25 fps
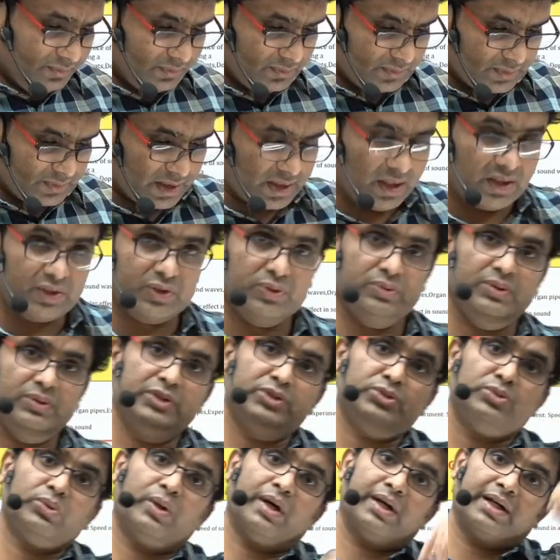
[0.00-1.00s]
there are
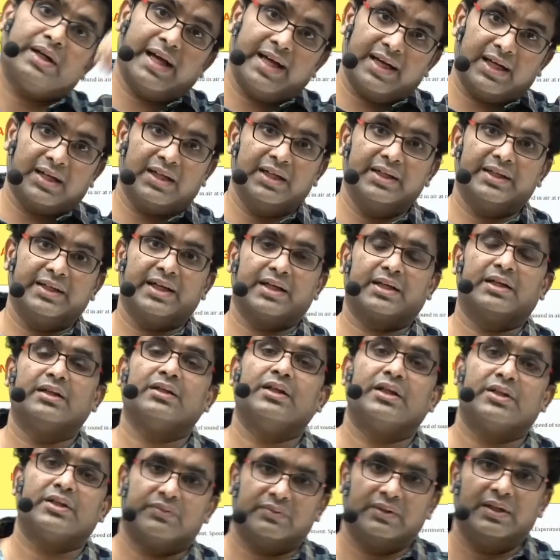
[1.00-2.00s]
students who are directly taking
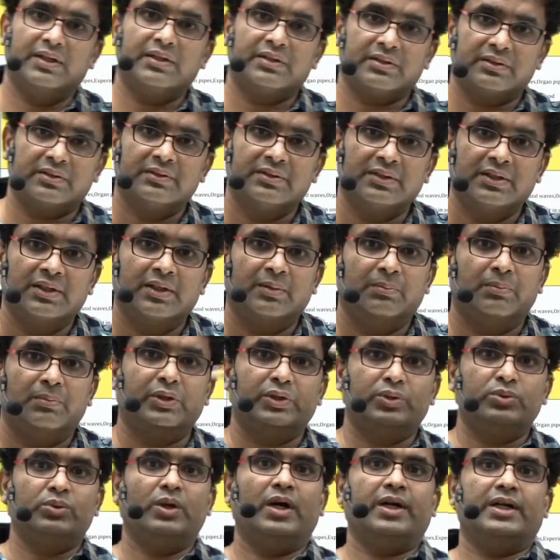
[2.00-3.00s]
the 12th, but
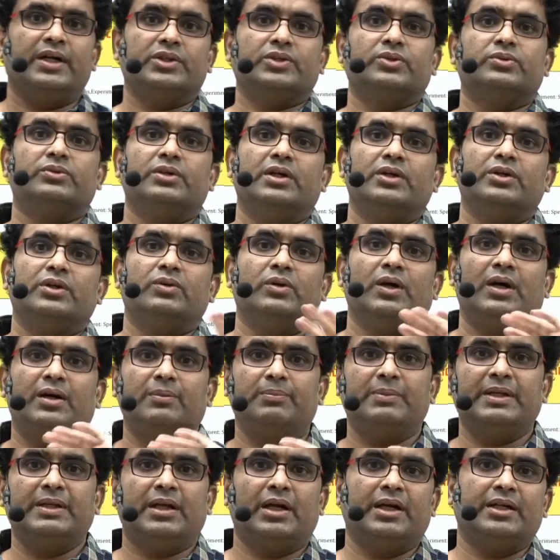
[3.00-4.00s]
you are a student who have
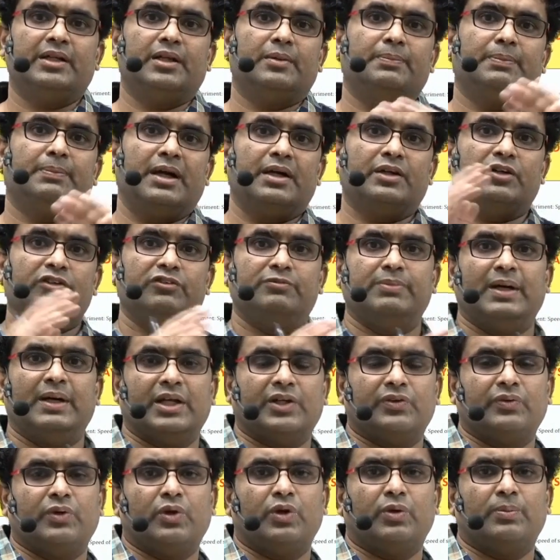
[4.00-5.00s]
been either part of
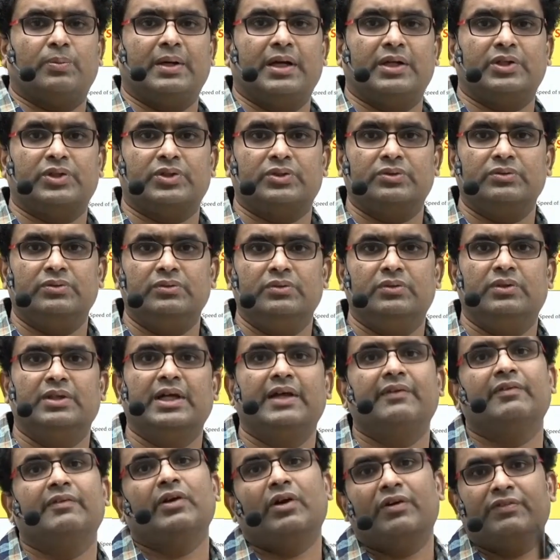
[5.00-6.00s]
batch 1 or batch 2.
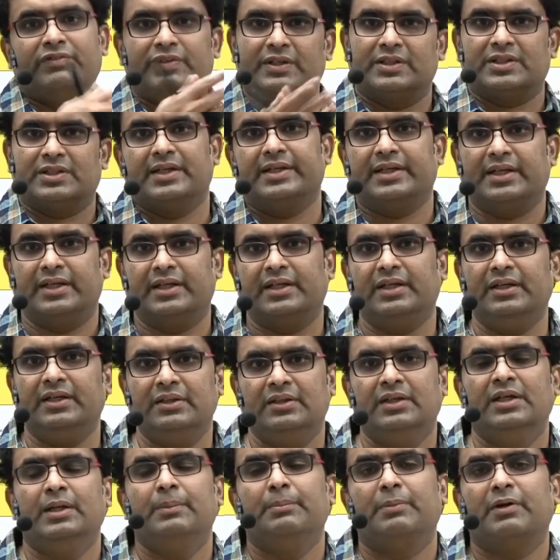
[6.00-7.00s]
They will obviously get a
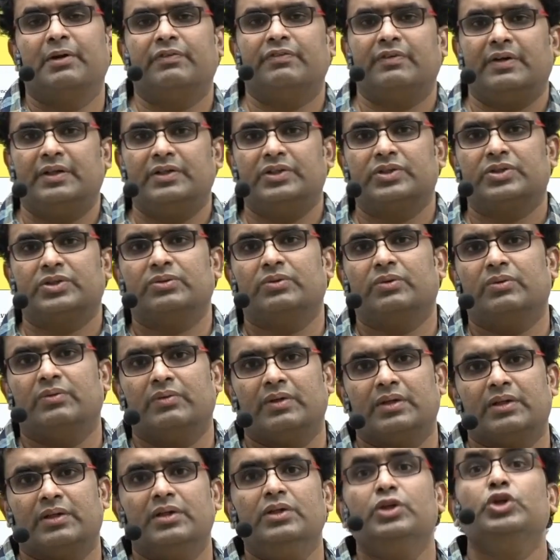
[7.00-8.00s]
preference to
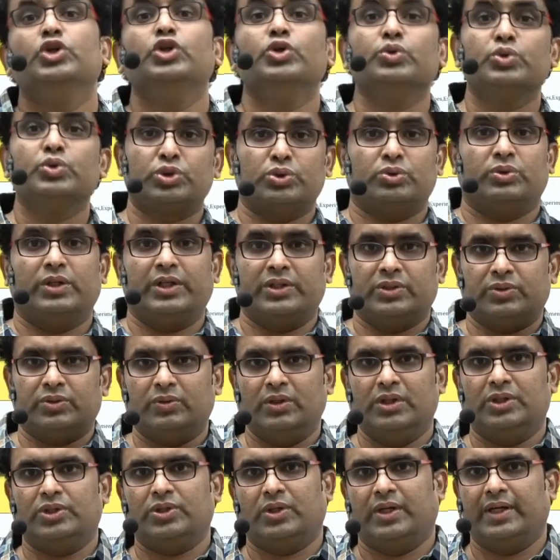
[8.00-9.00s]
over the new students who
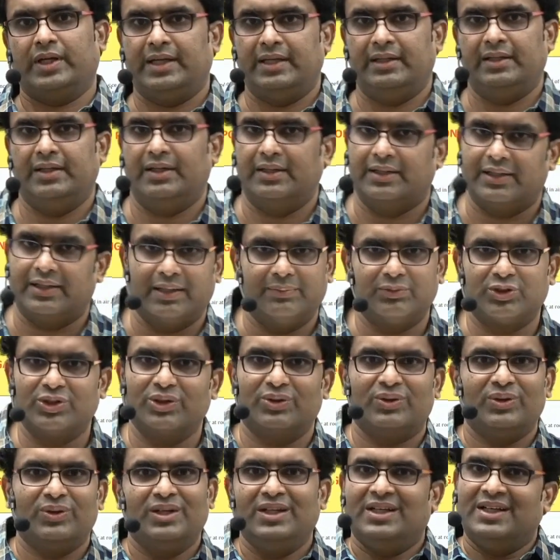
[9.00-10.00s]
will join at that time.
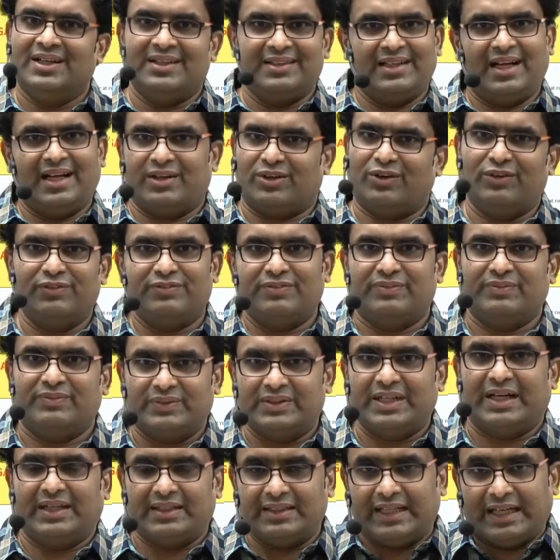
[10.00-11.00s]
So
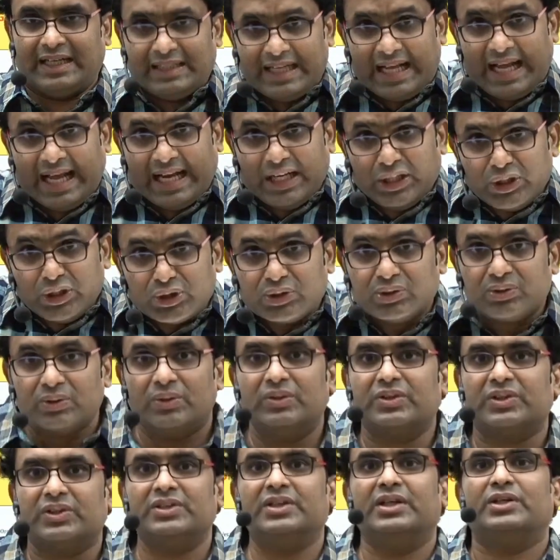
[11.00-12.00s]
that
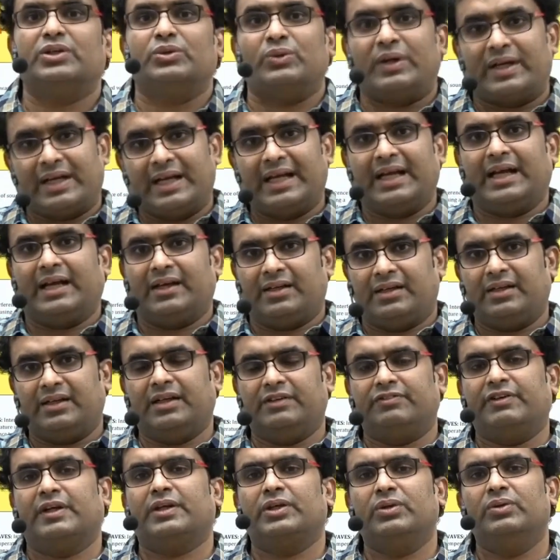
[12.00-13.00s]
ensures that you are
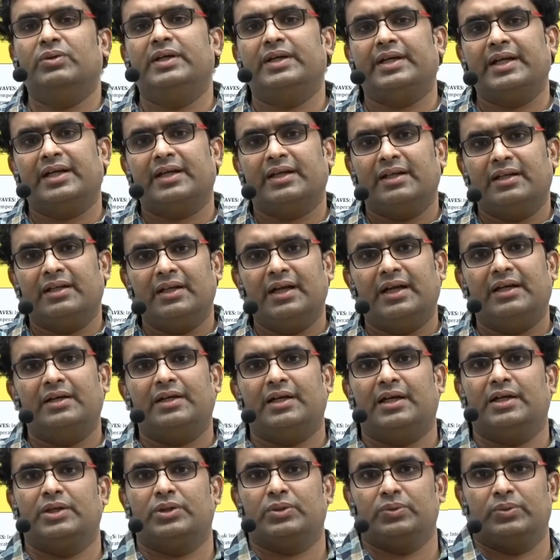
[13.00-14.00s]
effectively taking the
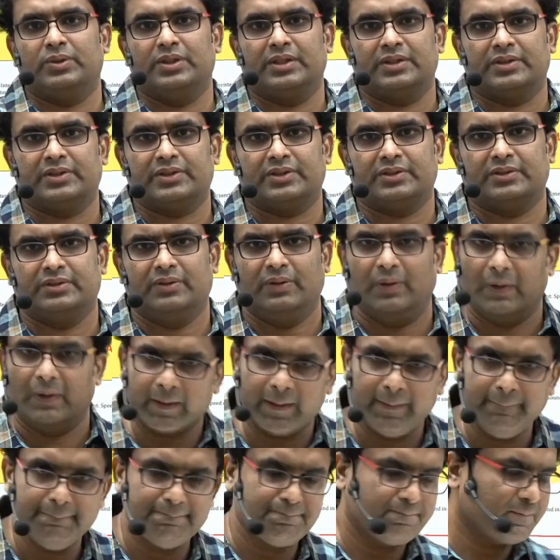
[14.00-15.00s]
entire 2 years.
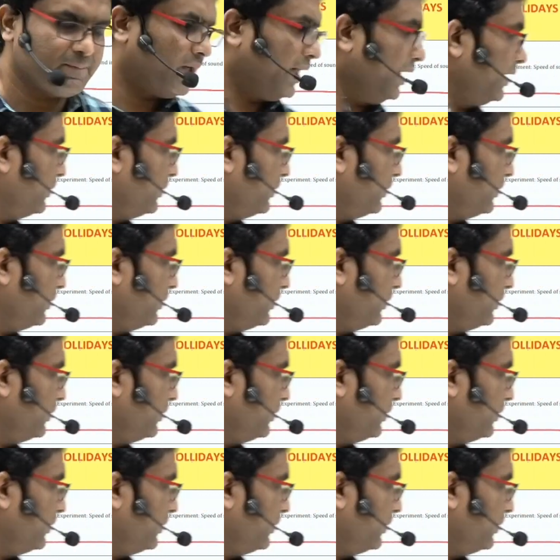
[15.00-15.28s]
Okay, right.